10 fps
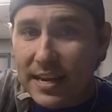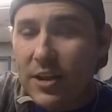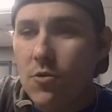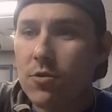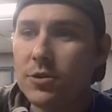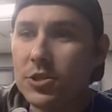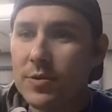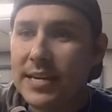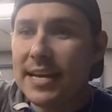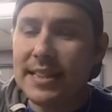in order to
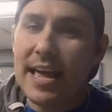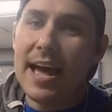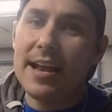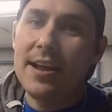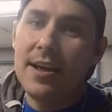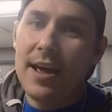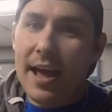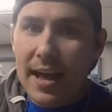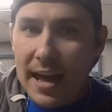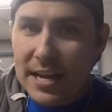get that
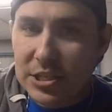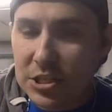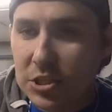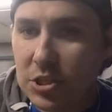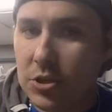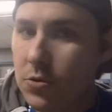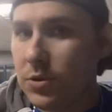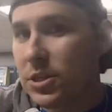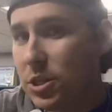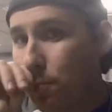agent to
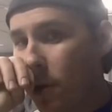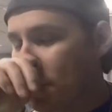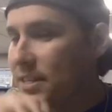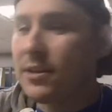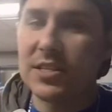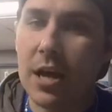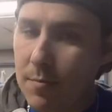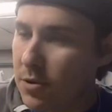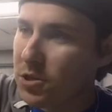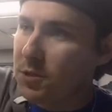disperse. Now,
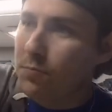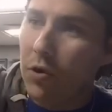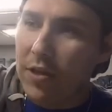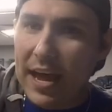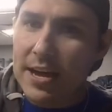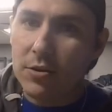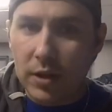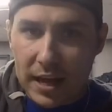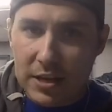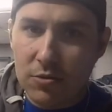some you just pull the handle
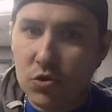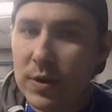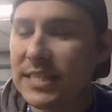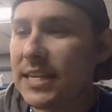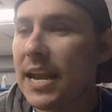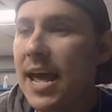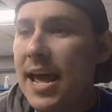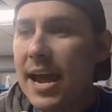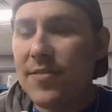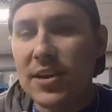and you twist it.
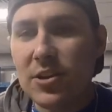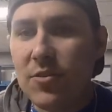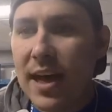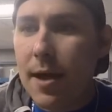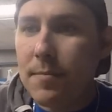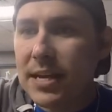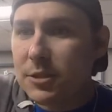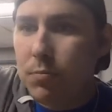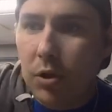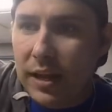And they do that
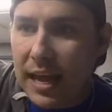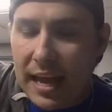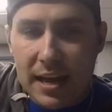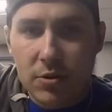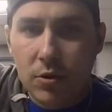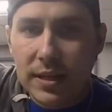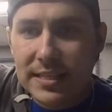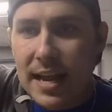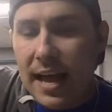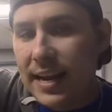because pulling a handle is
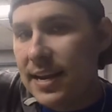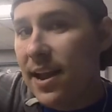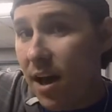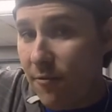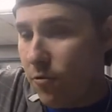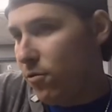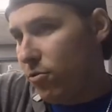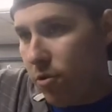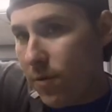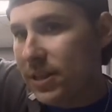not enough, or
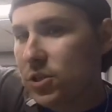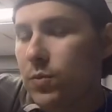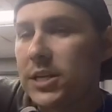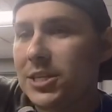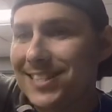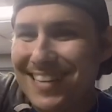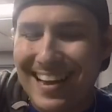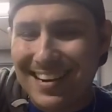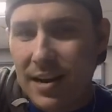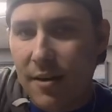throwing the switch is
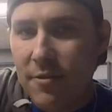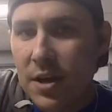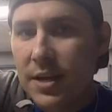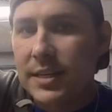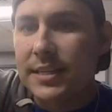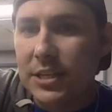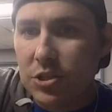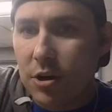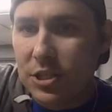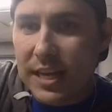not enough to
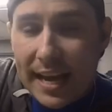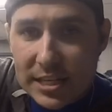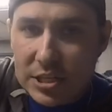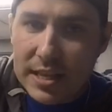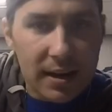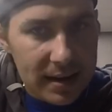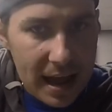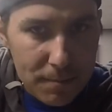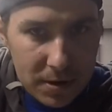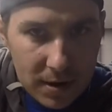discharge the agent. That could
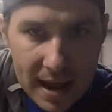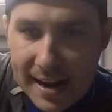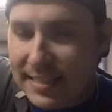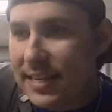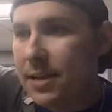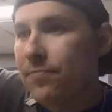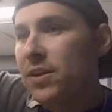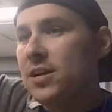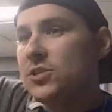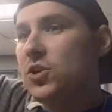happen on accident.
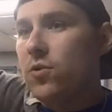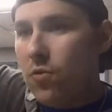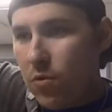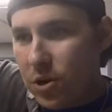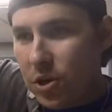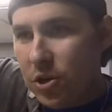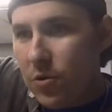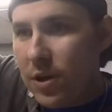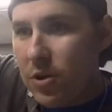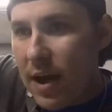So in order to do
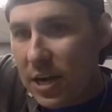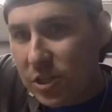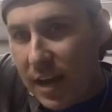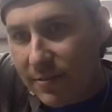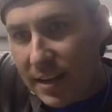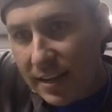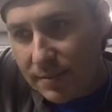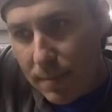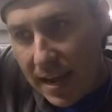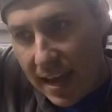it, you actually have to
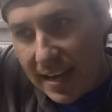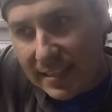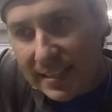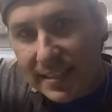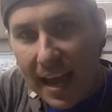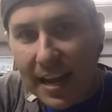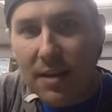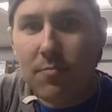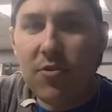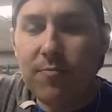make a
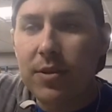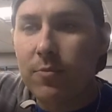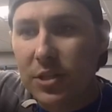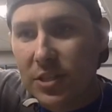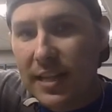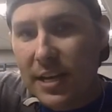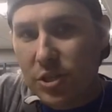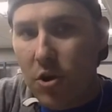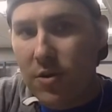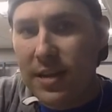second movement, which is that
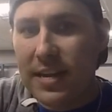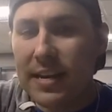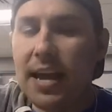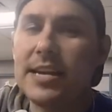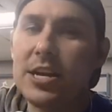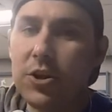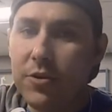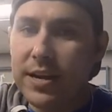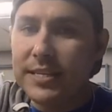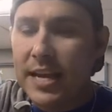turning it 90
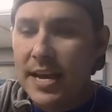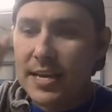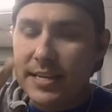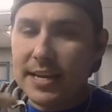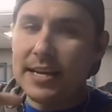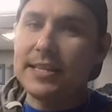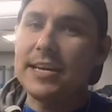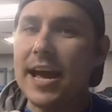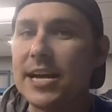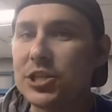degrees to get
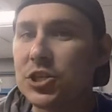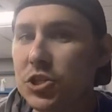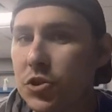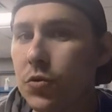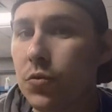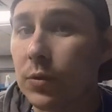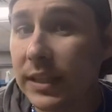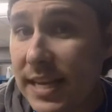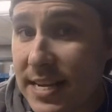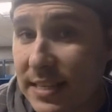the agent to
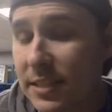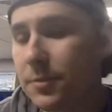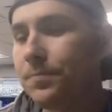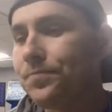release.